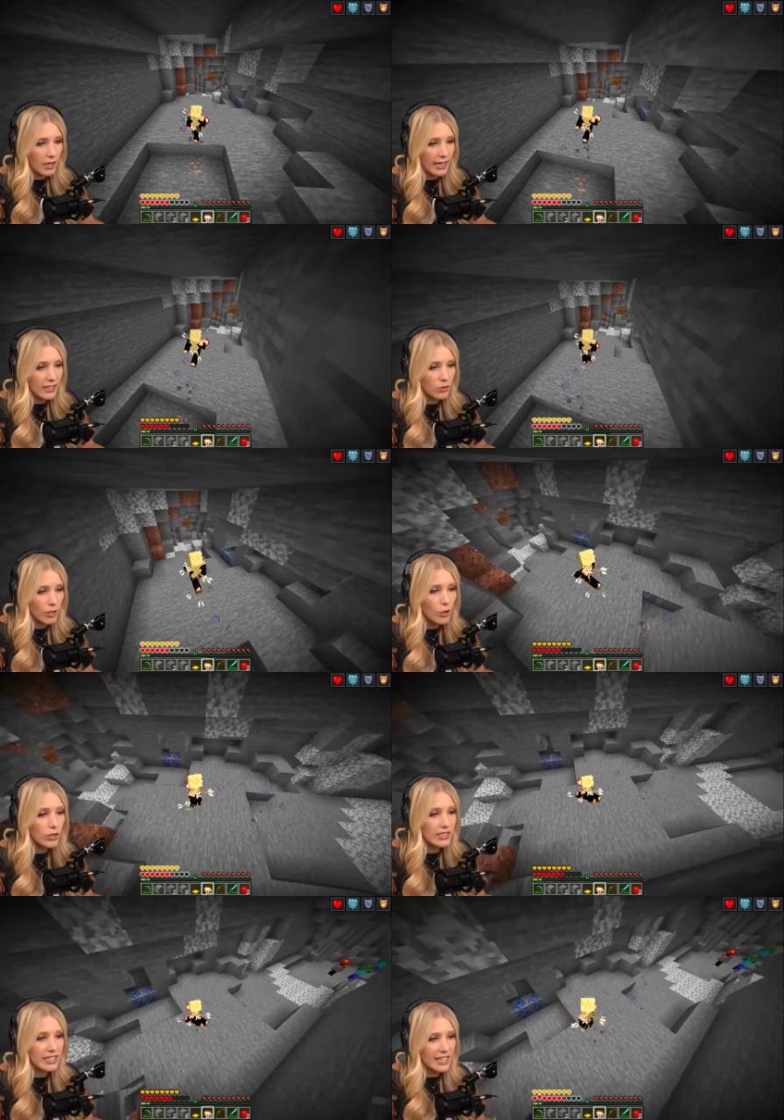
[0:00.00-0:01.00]
I don't know
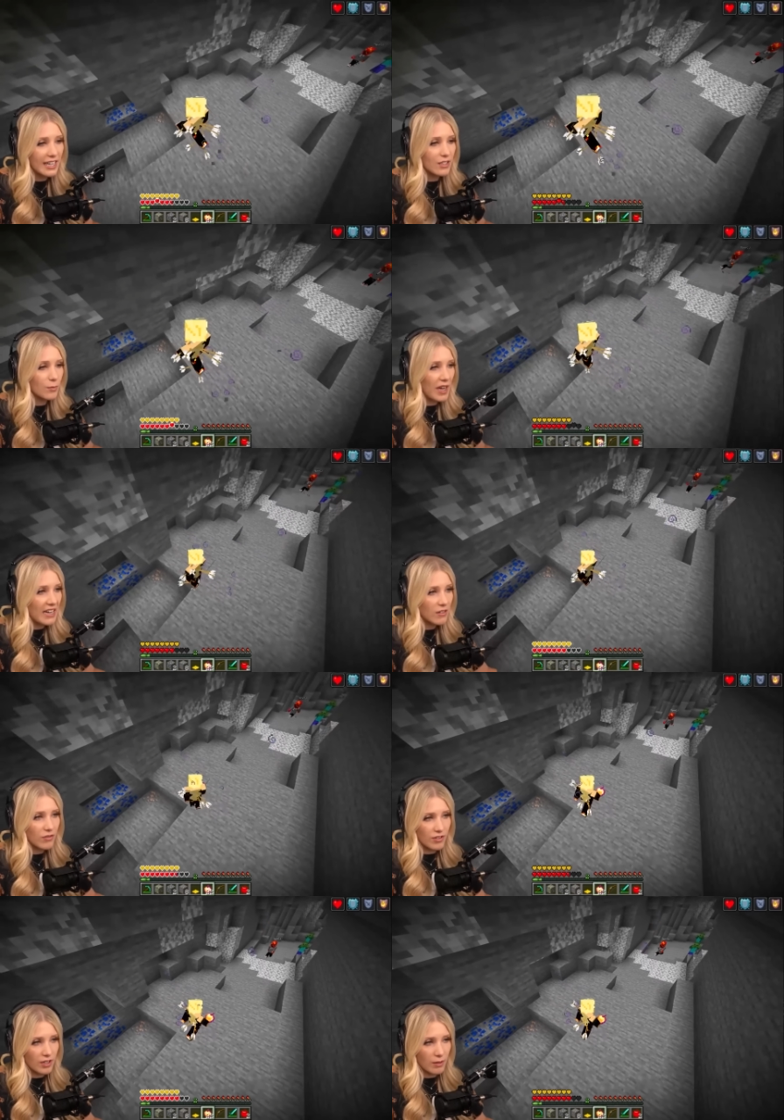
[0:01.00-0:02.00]
because I can't paint
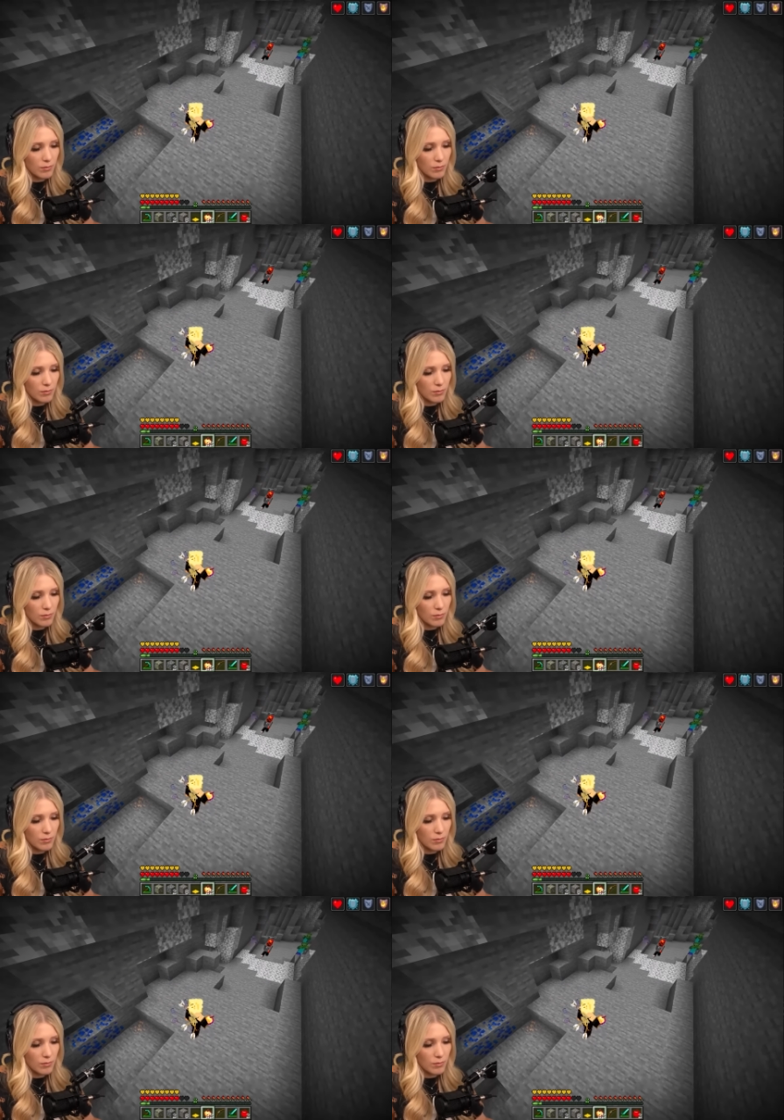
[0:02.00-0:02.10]
for them.